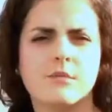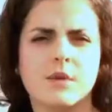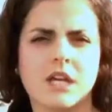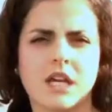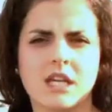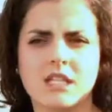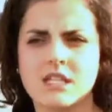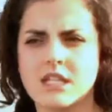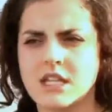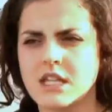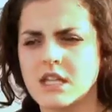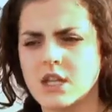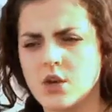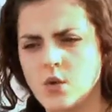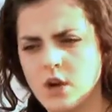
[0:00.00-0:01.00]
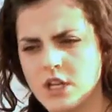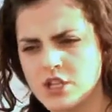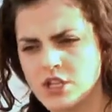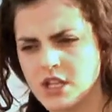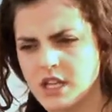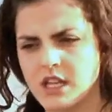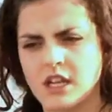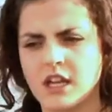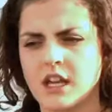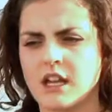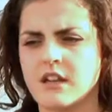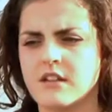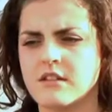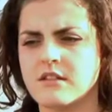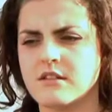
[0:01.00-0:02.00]
because in the questioning
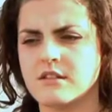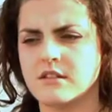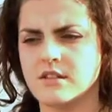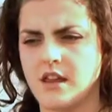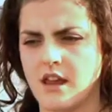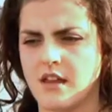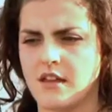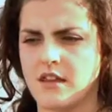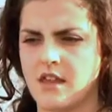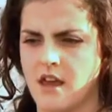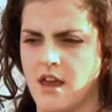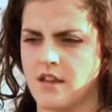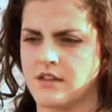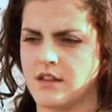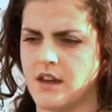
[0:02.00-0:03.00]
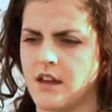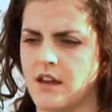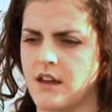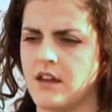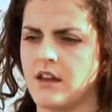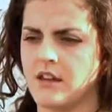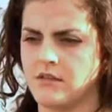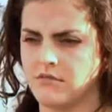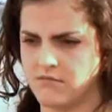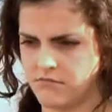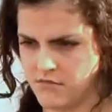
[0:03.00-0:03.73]
I said that I had